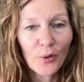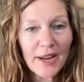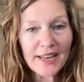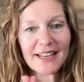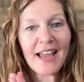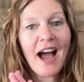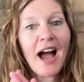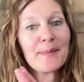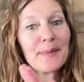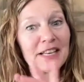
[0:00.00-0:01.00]
All right.
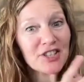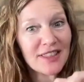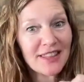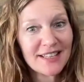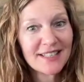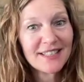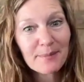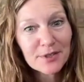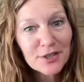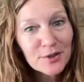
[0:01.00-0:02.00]
I mentioned this.
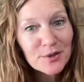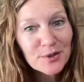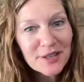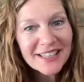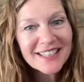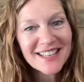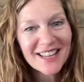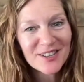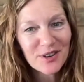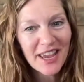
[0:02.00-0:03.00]
Neptune is
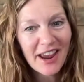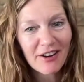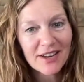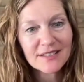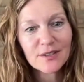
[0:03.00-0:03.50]
entering Aries.